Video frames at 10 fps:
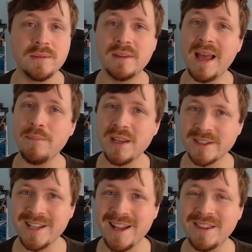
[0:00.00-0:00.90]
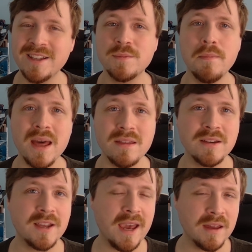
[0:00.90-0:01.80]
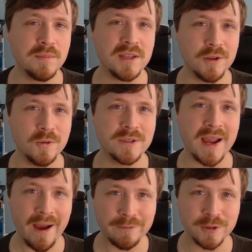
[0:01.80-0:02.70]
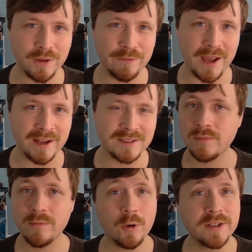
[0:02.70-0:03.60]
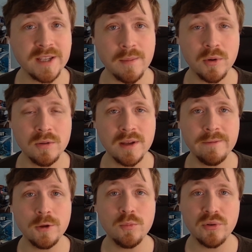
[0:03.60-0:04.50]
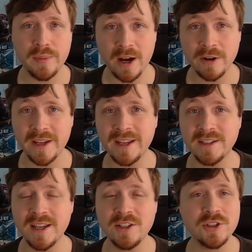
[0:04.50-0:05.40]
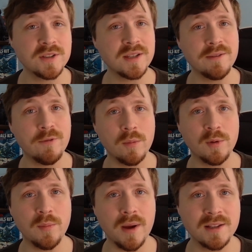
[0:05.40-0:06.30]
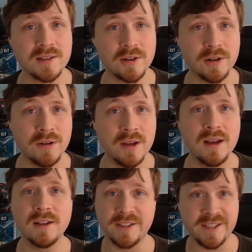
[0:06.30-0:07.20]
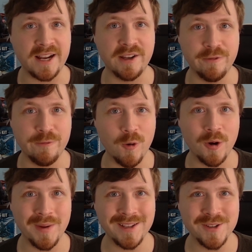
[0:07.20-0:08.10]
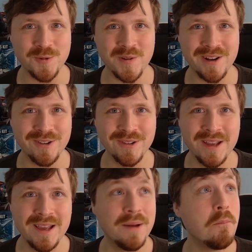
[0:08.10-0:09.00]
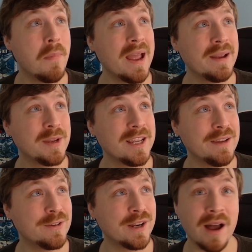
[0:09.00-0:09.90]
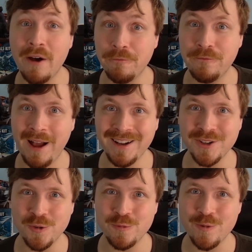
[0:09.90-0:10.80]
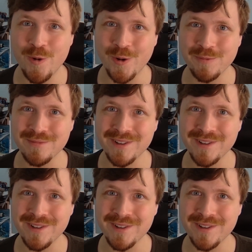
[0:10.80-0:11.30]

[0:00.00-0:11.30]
That being said, this method can be used after the fact. For example, if you prepared a contingency form of the monster, a second form as you will, maybe even a final form.